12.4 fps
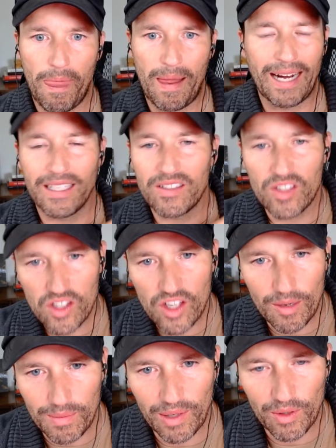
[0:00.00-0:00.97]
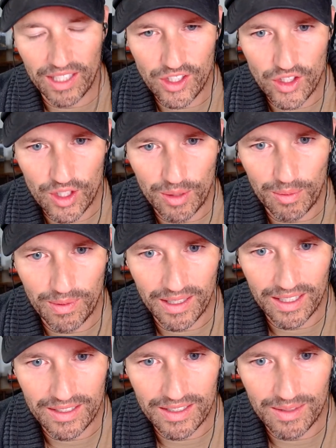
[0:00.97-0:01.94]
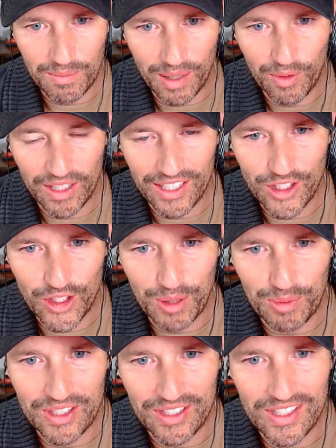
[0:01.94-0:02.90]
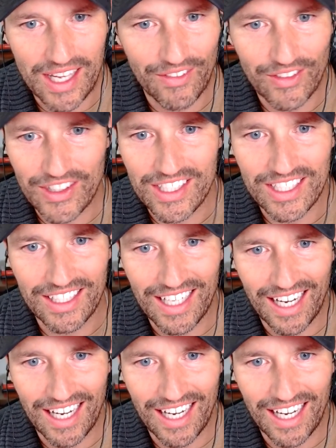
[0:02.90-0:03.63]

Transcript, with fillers: I didn't start my relationship, my relationships at seventeen,